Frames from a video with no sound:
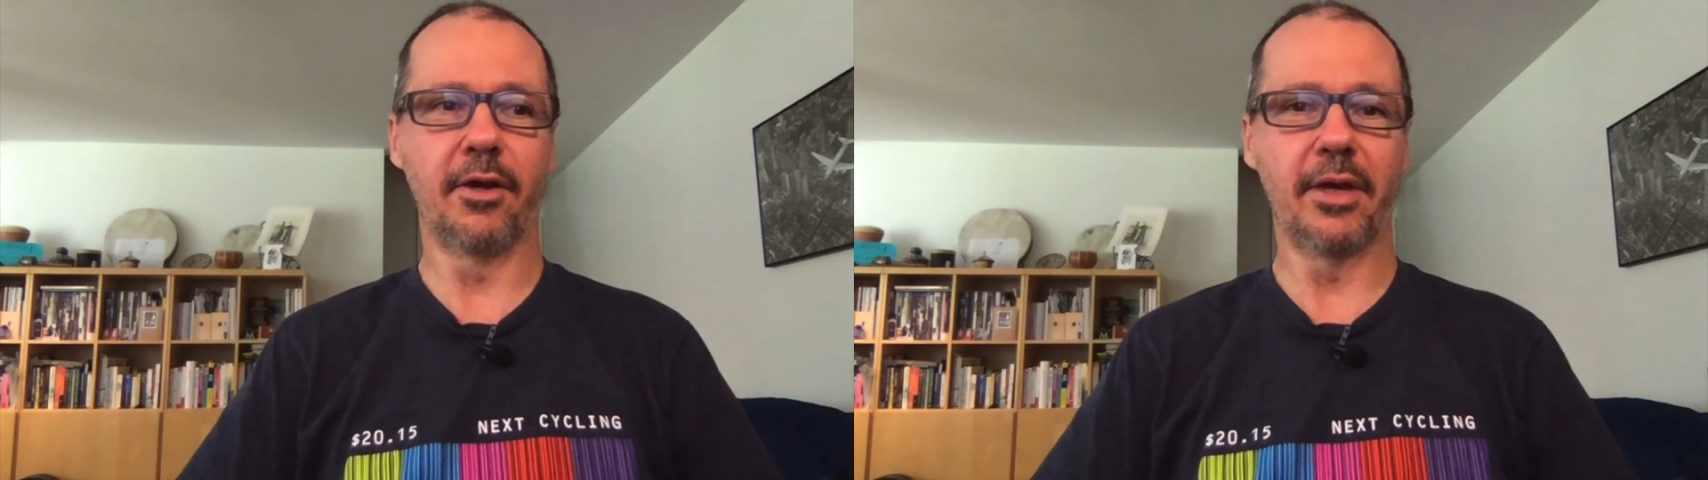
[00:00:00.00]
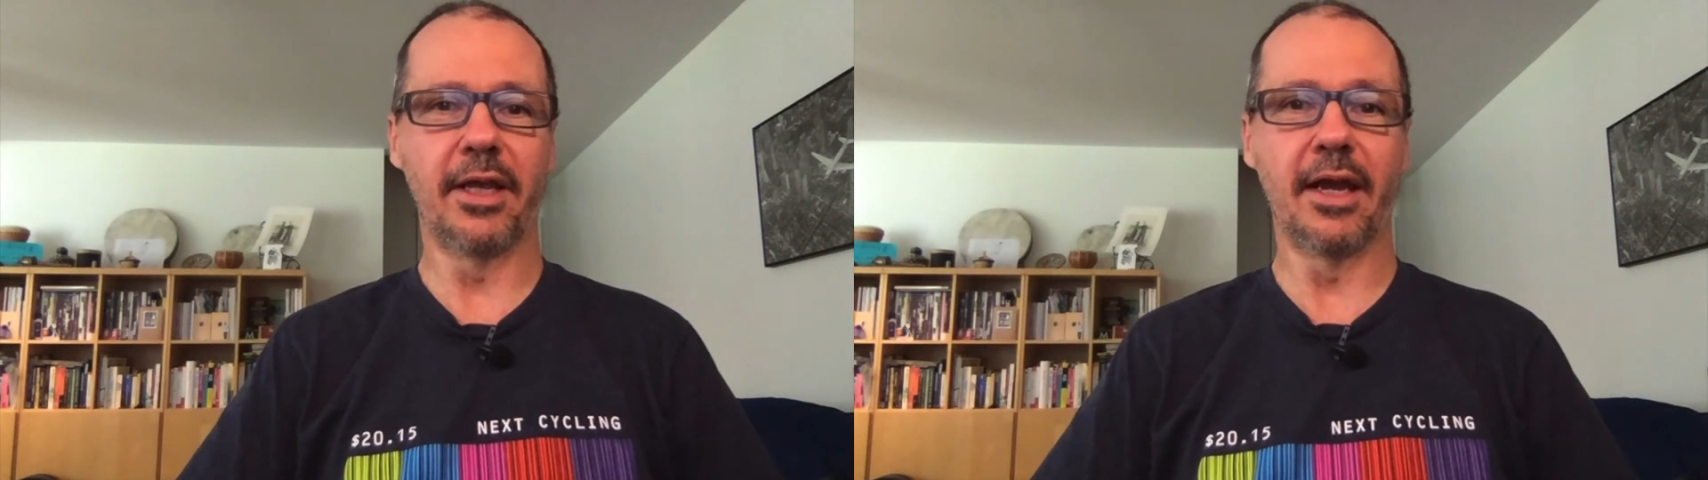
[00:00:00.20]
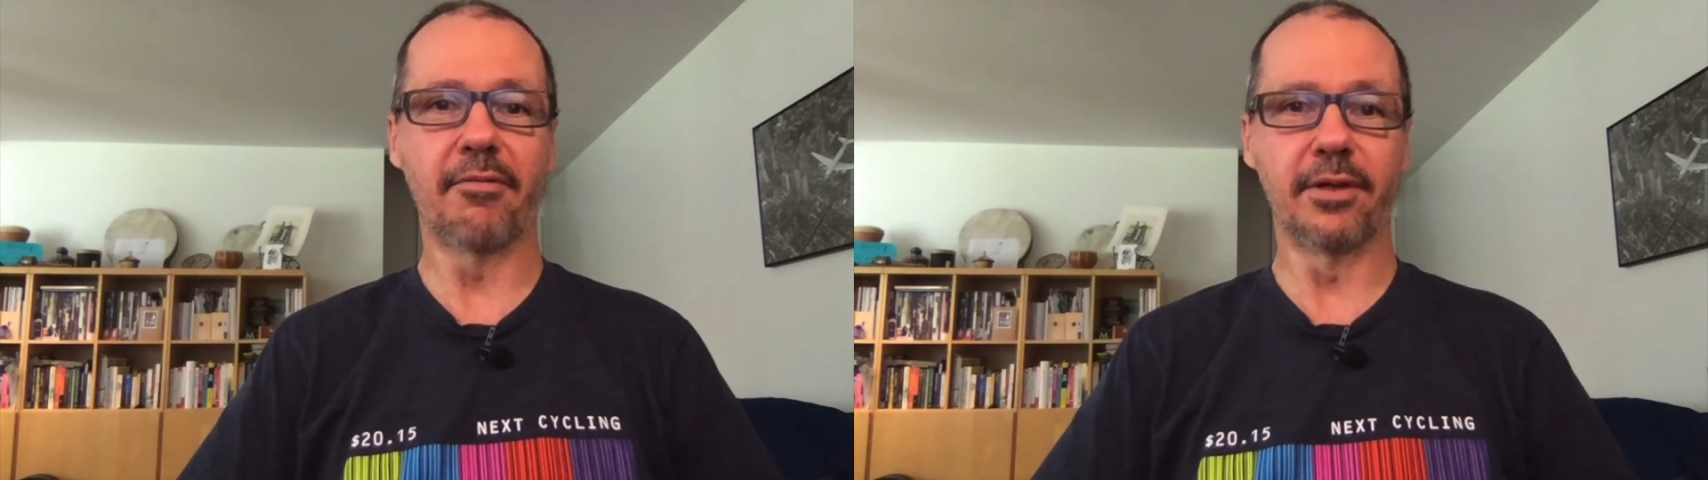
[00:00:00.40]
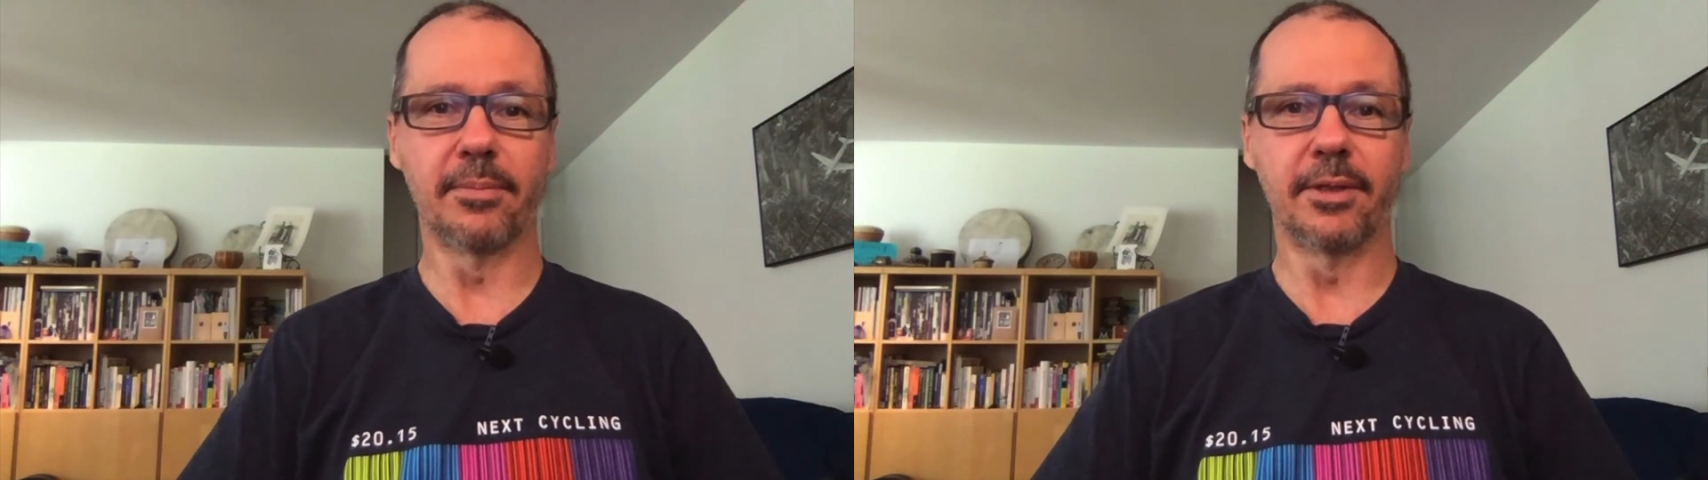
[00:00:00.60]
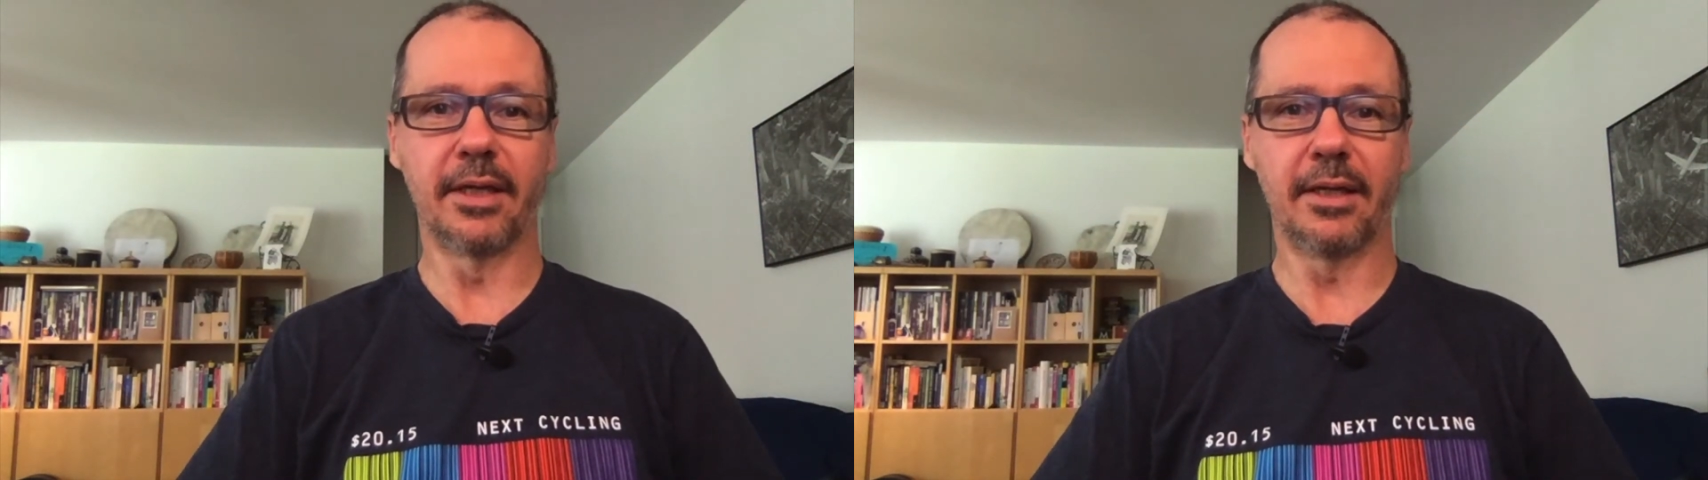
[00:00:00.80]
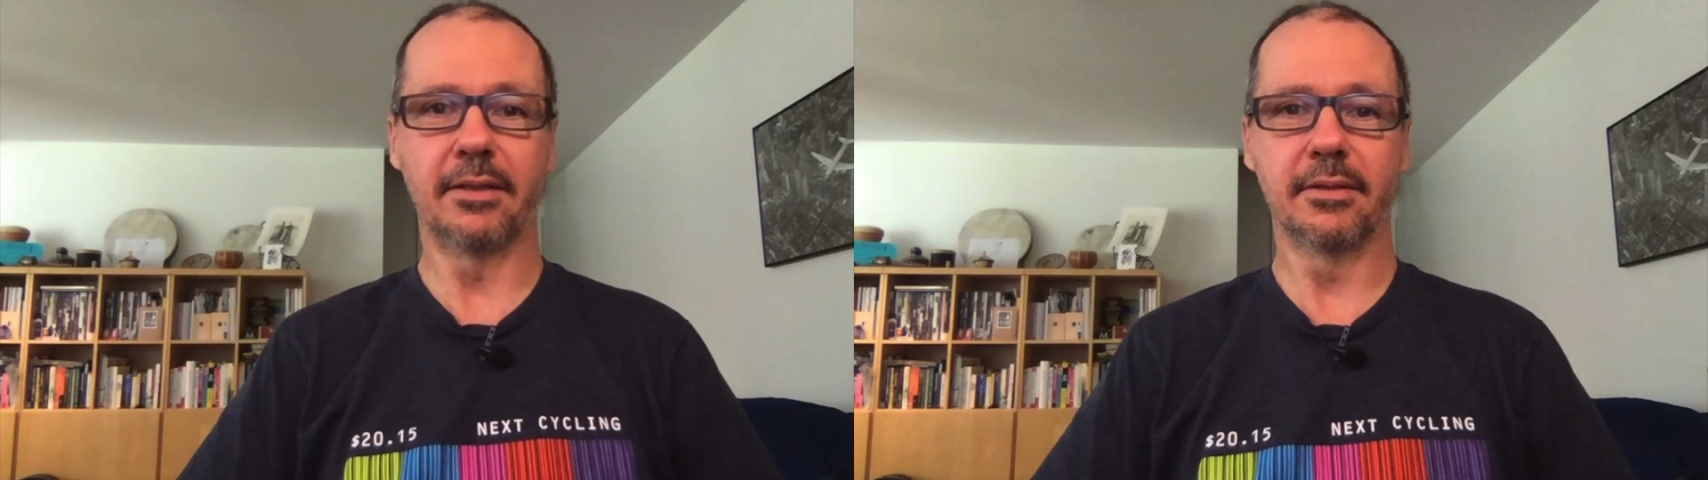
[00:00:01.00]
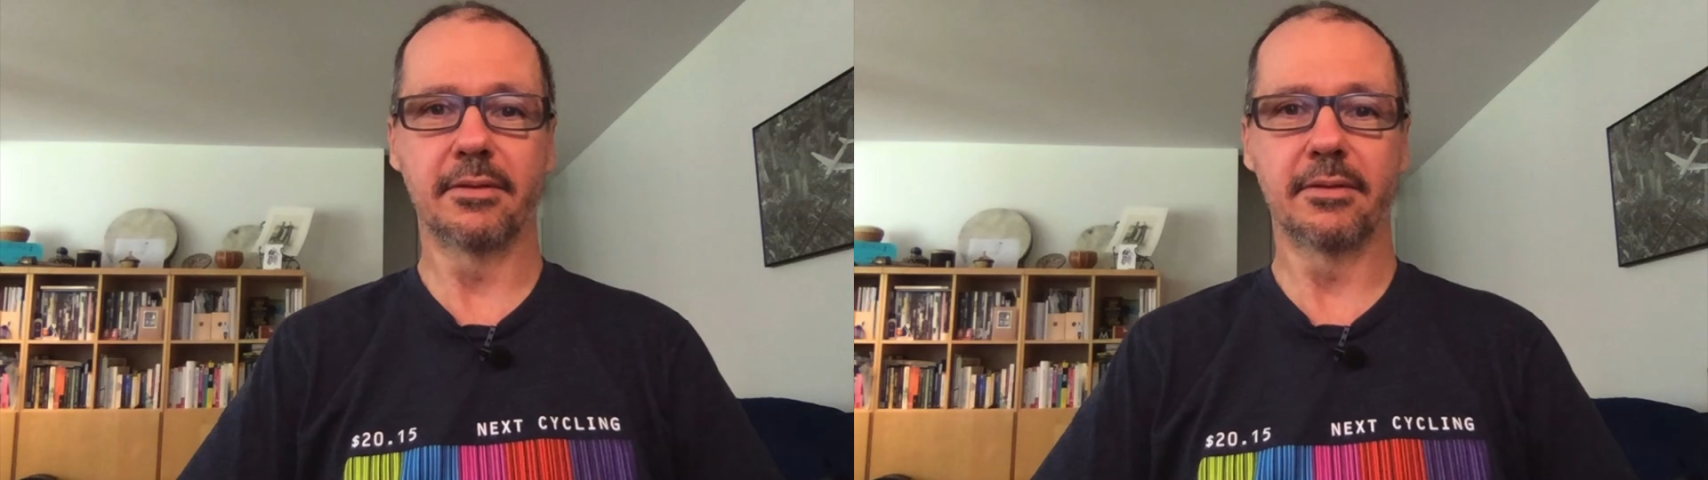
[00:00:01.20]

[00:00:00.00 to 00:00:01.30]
Inevitably,